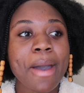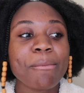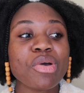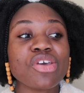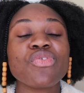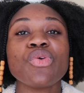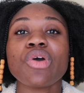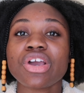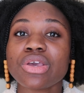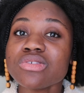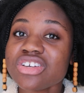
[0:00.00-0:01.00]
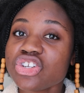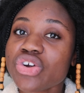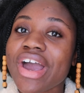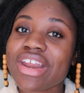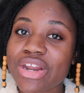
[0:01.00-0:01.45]
but if you are using
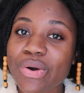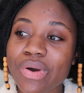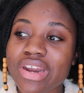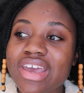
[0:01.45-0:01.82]
tretinoin,